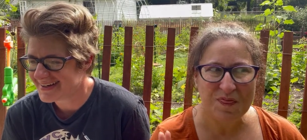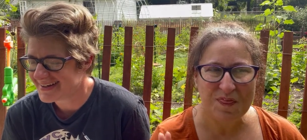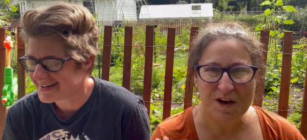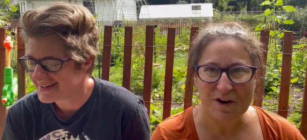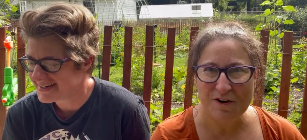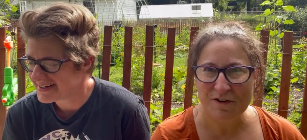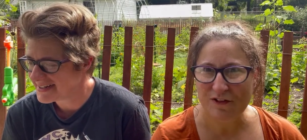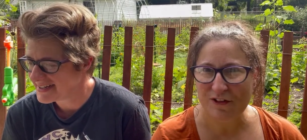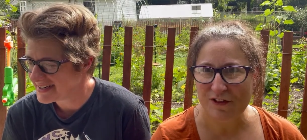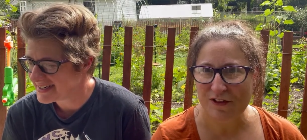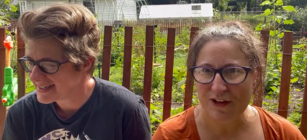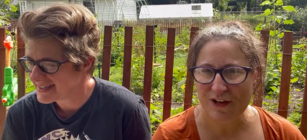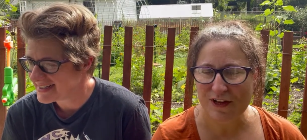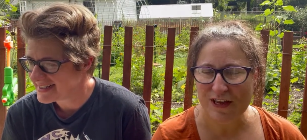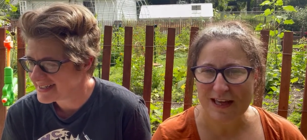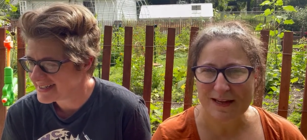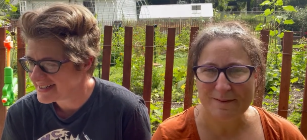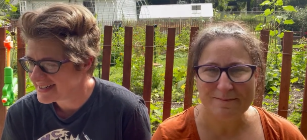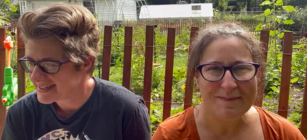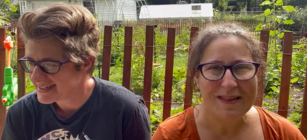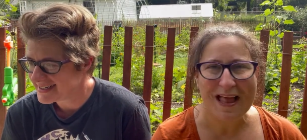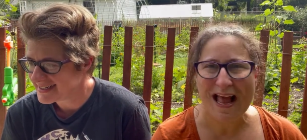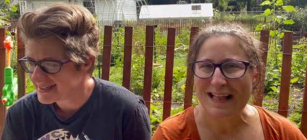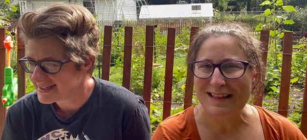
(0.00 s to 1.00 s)
Speaker 1: Let
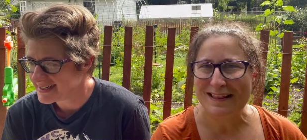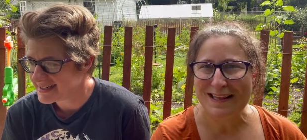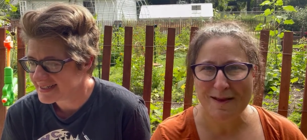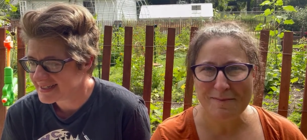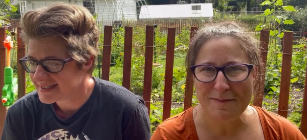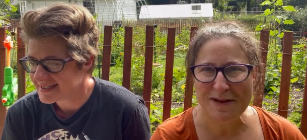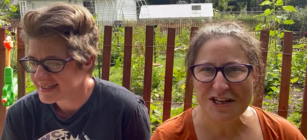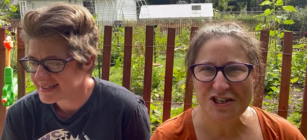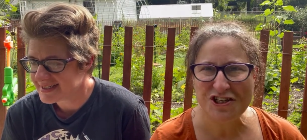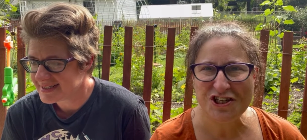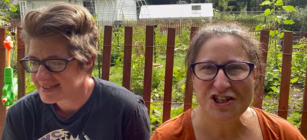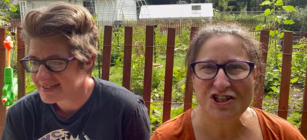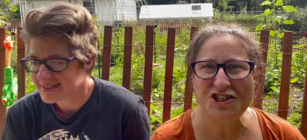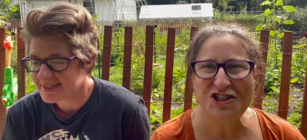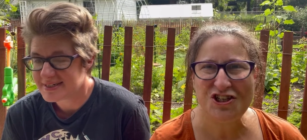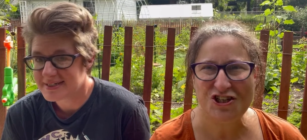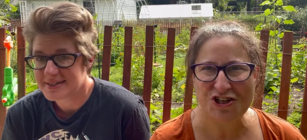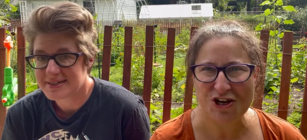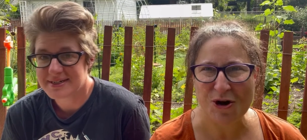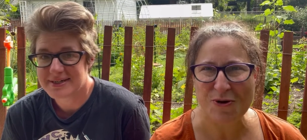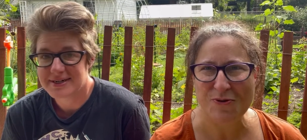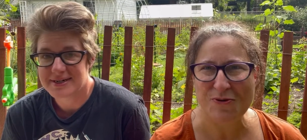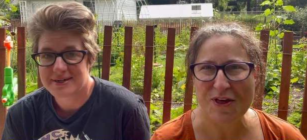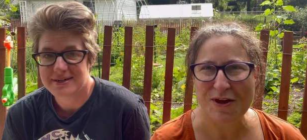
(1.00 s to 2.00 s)
me just
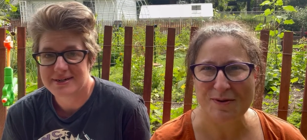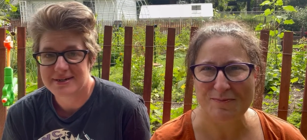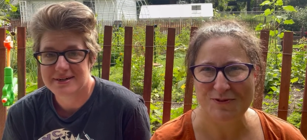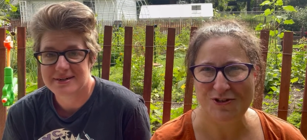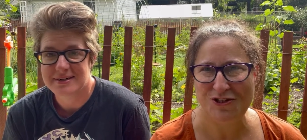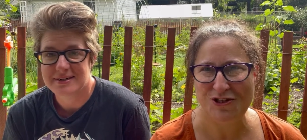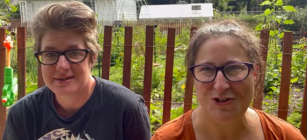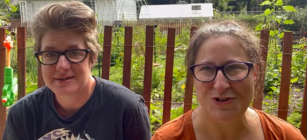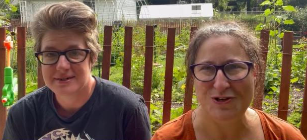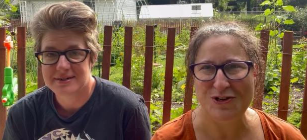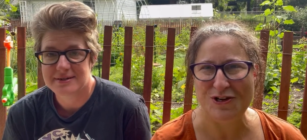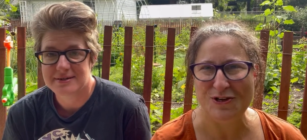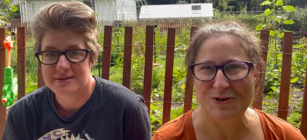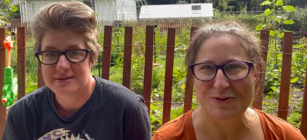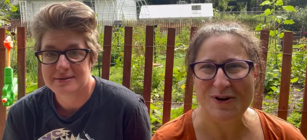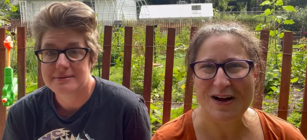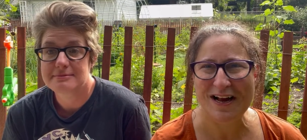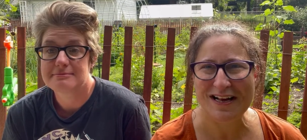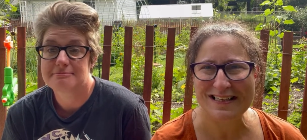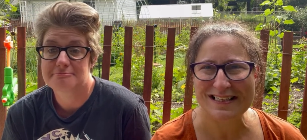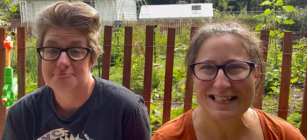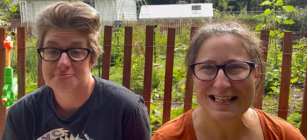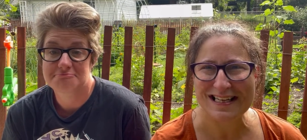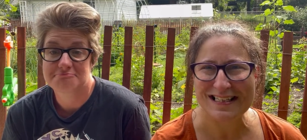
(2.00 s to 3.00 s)
show them to you.
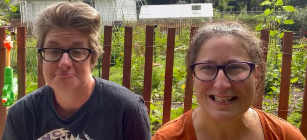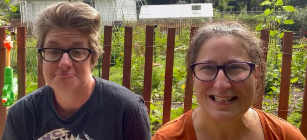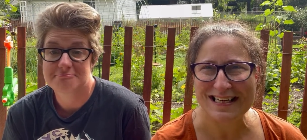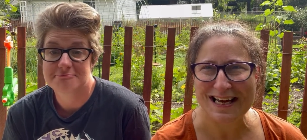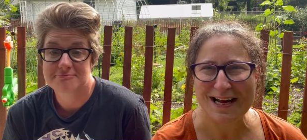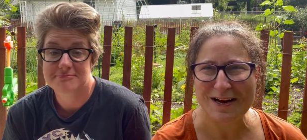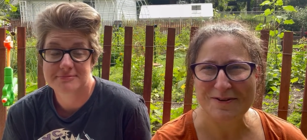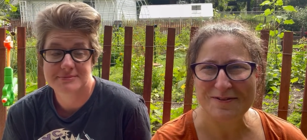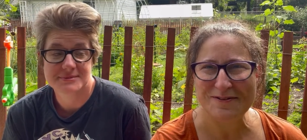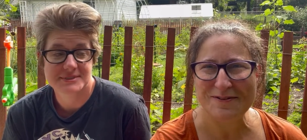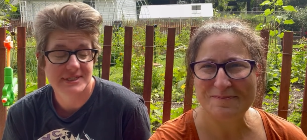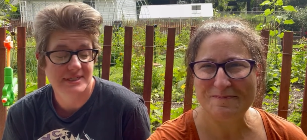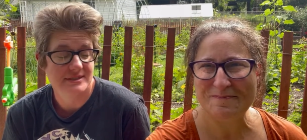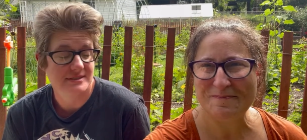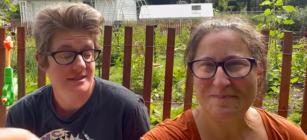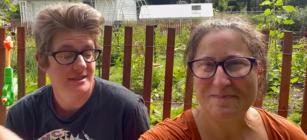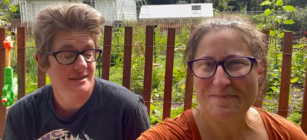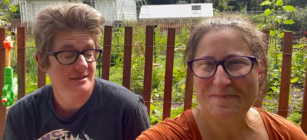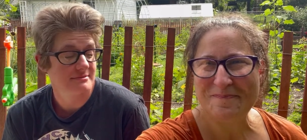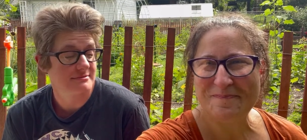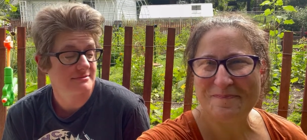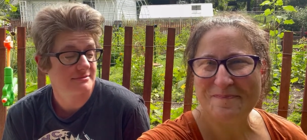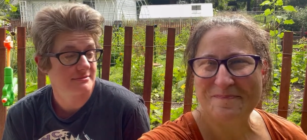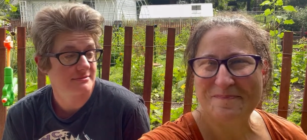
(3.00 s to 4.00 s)
How's that sound? Sounds
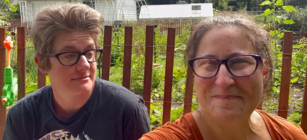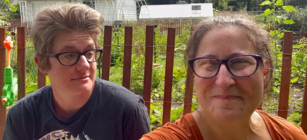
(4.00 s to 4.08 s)
good.